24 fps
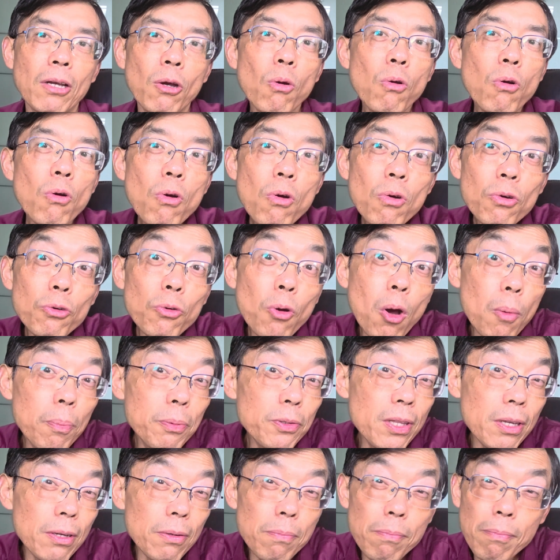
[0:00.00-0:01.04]
Who robbed
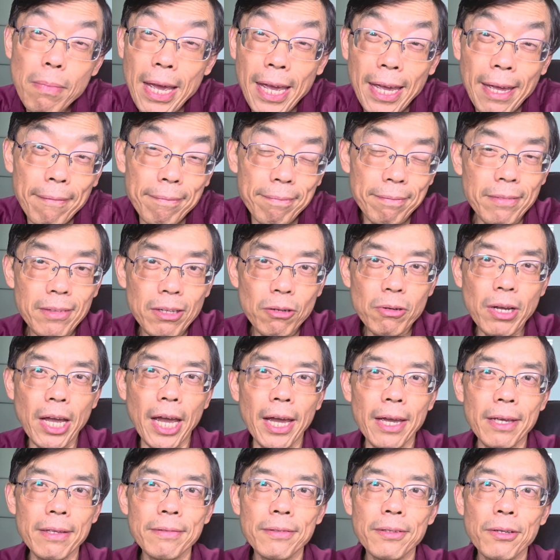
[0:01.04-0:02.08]
the men?
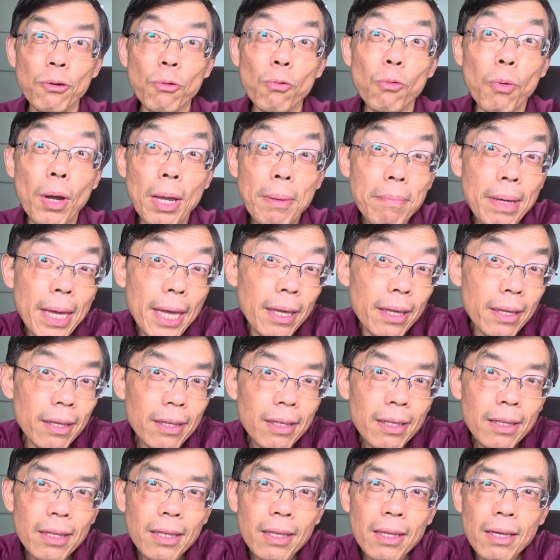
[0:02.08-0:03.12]
Okay, women.
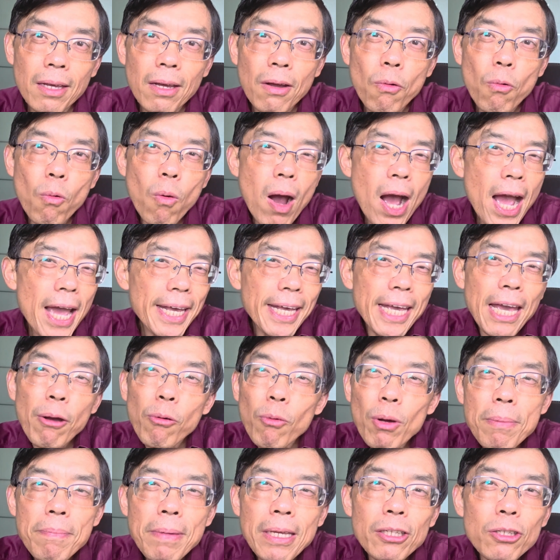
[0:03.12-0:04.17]
Why can
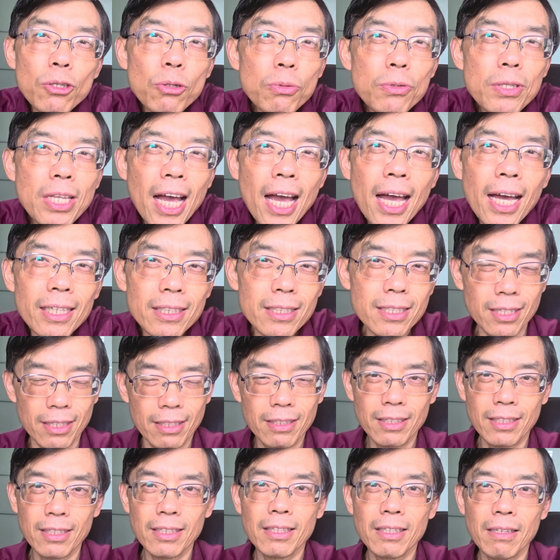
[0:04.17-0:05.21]
women do that?
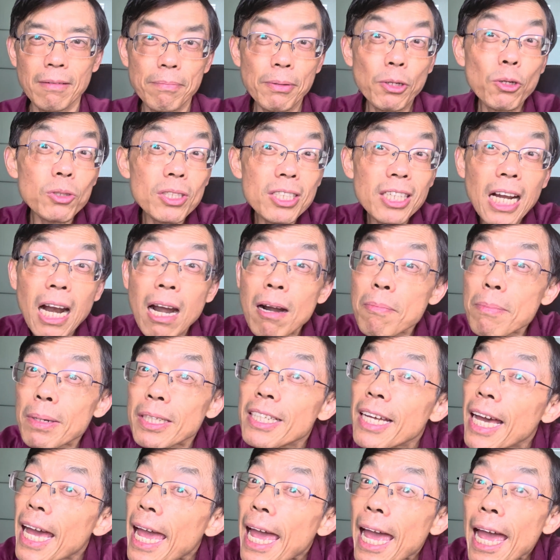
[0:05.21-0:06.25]
Because the
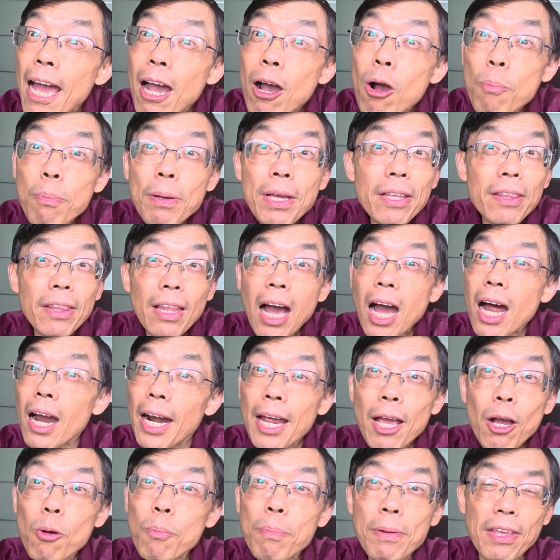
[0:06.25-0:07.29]
government are
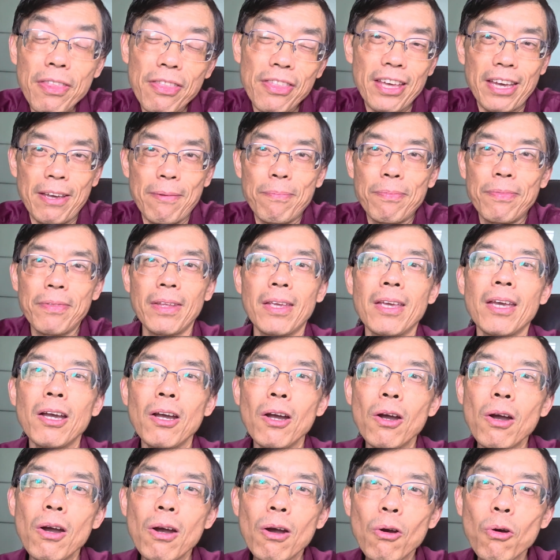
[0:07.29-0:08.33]
helping them.
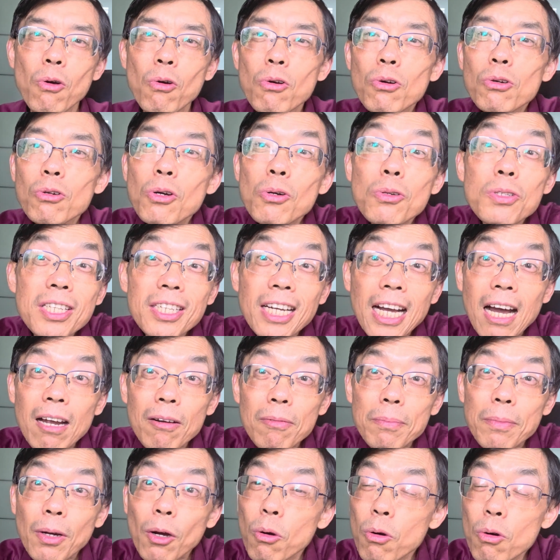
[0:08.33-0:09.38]
Who rules the
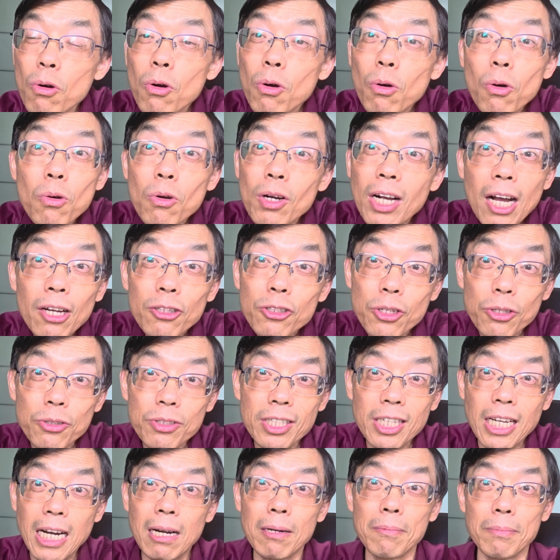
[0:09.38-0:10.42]
government? Who controls the
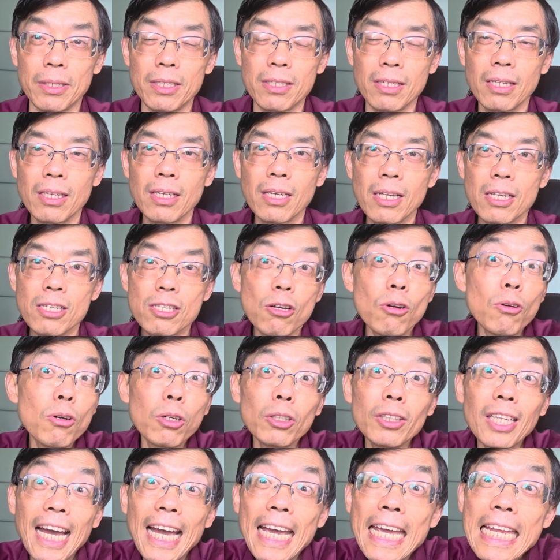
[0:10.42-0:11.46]
government?
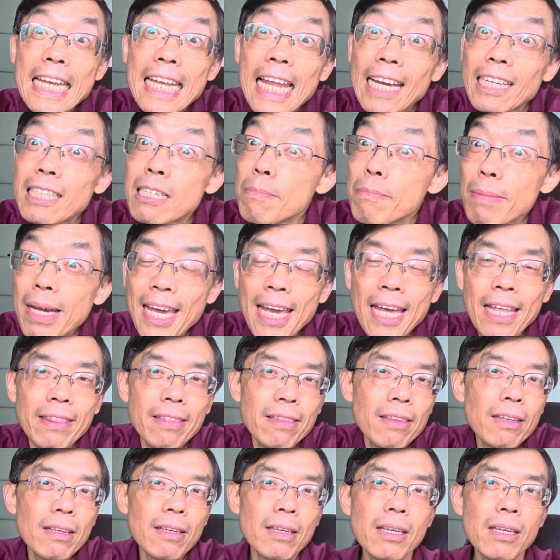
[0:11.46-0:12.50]
So-called elite men.